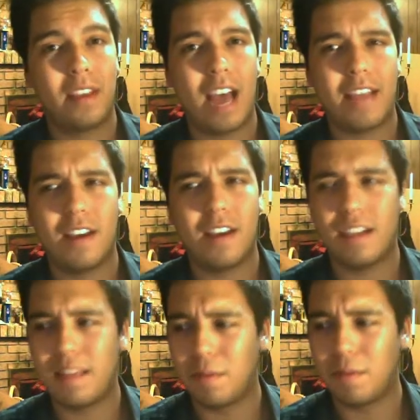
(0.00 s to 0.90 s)
I
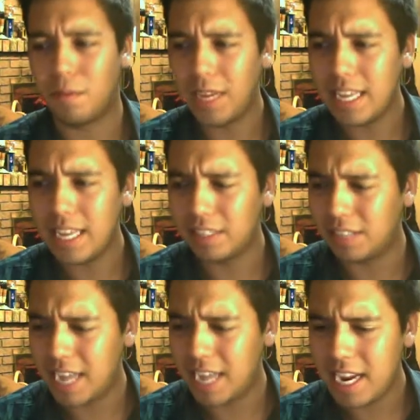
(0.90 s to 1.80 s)
thought they were really
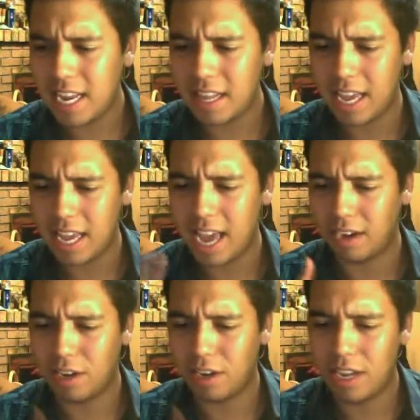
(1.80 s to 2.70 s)
entertaining. They had
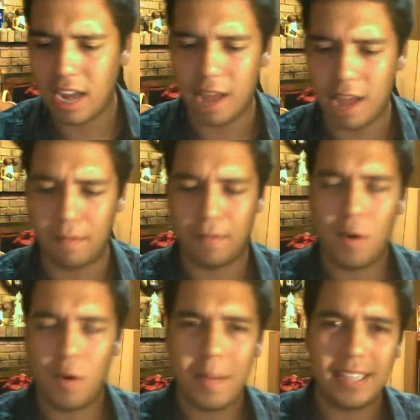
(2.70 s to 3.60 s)
a good
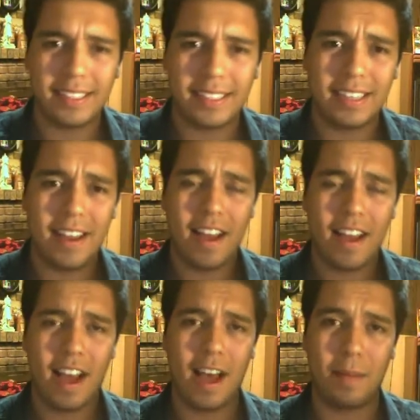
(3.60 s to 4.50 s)
performance,
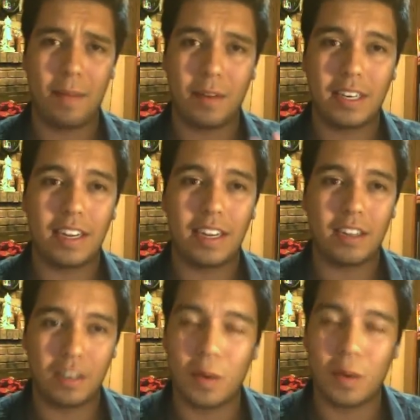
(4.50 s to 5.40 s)

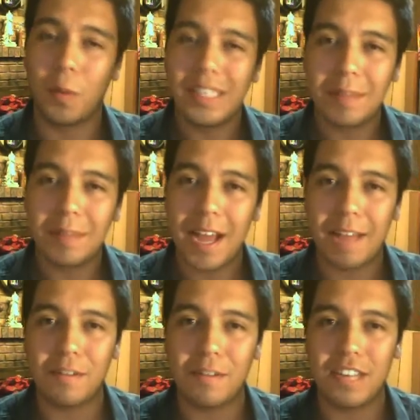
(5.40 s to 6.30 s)
good charisma.
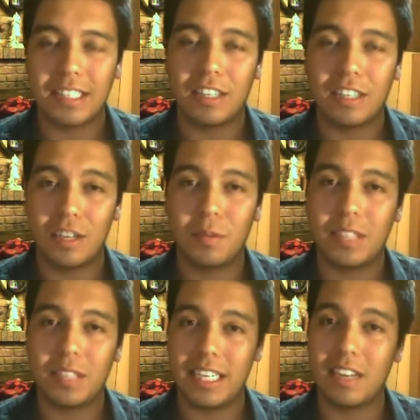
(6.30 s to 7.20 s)
It was just a good
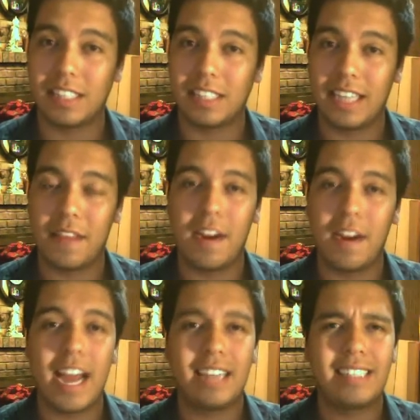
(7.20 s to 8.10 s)
routine altogether.
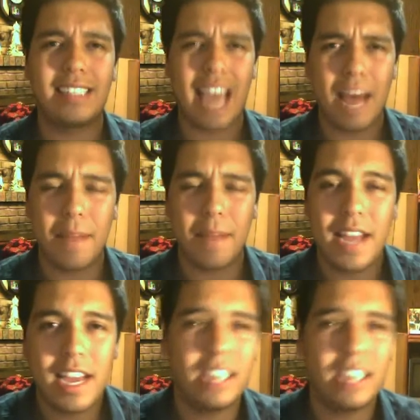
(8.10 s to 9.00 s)
And tap
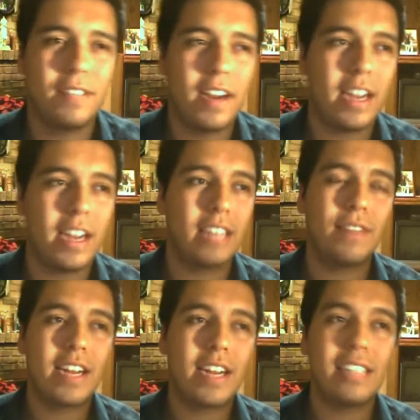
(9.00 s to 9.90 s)
is very
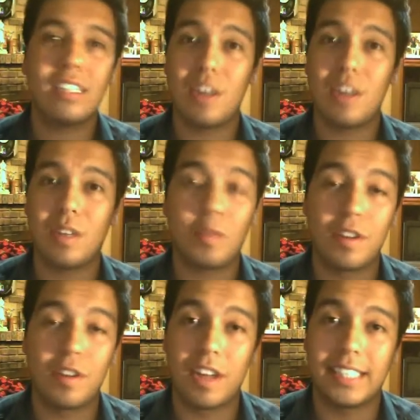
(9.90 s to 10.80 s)
easy to notice when
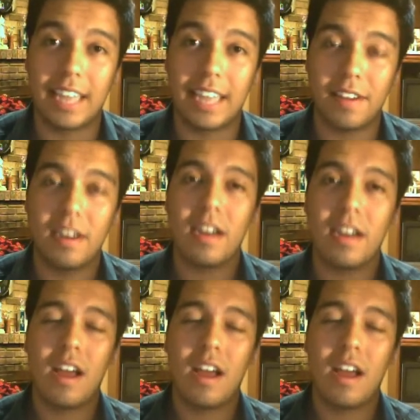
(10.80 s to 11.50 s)
they're not together.